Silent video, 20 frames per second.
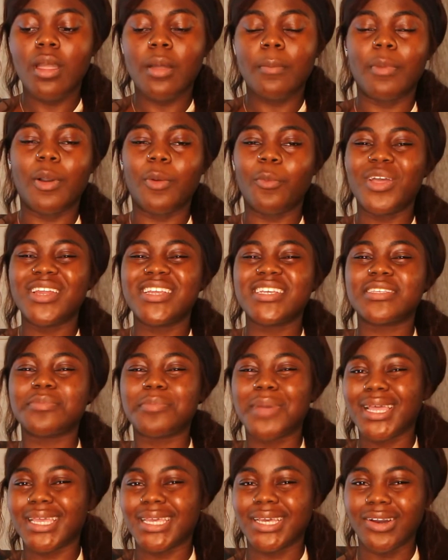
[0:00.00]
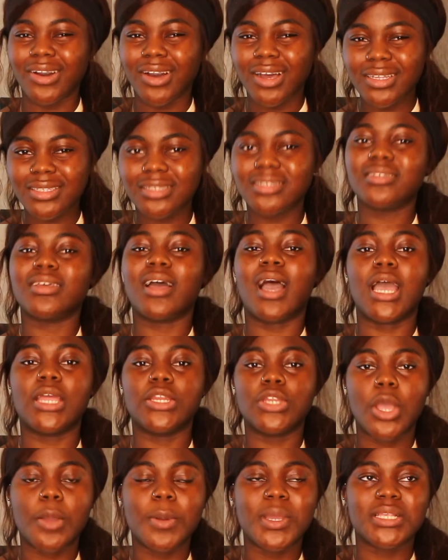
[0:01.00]
But when it's my gut, I
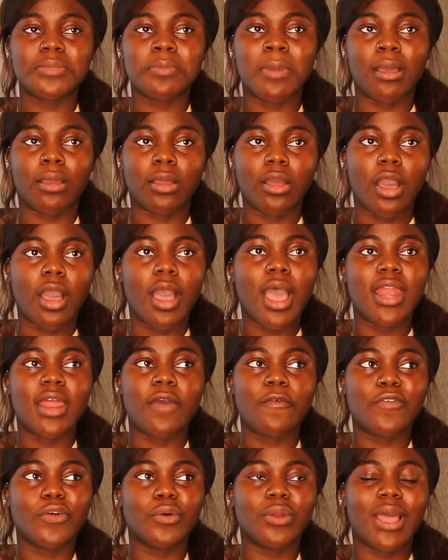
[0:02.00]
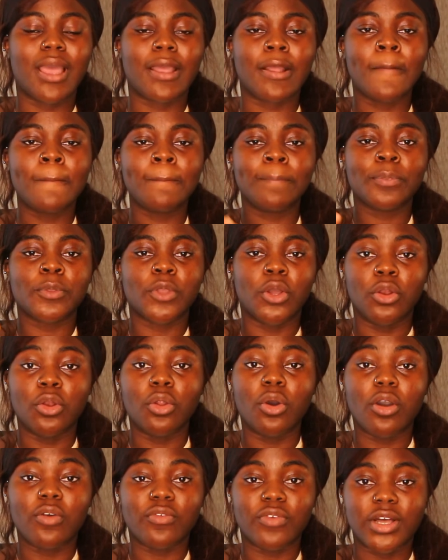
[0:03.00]
know it's my gut, and I feel like a
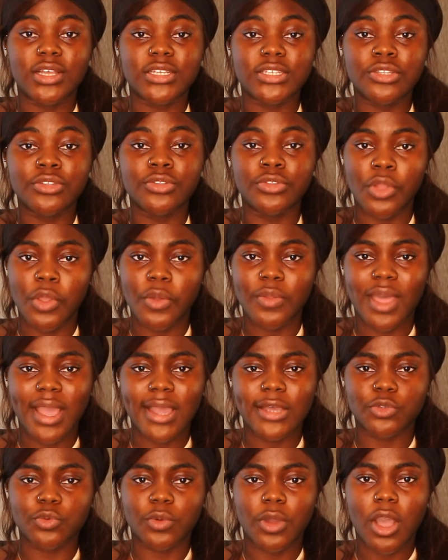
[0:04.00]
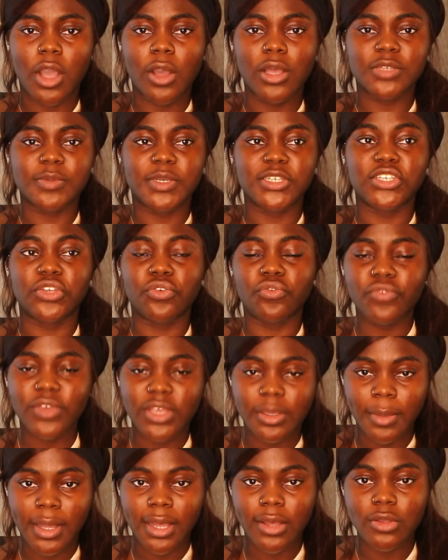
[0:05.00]
lot of us know that as well, especially
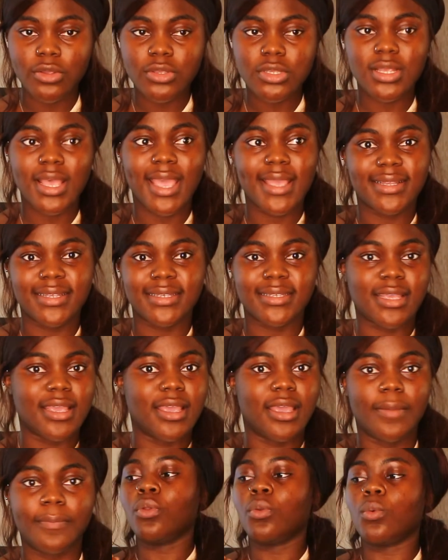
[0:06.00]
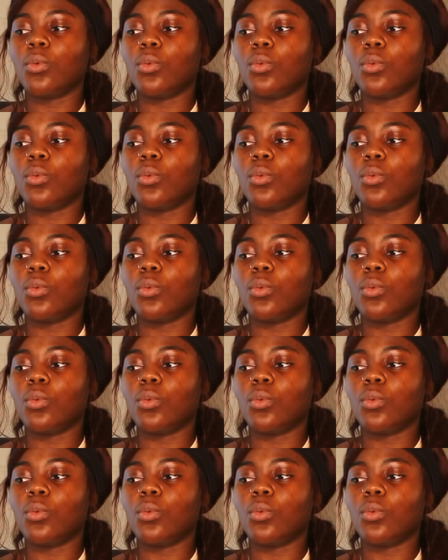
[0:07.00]
females. Hate to say it.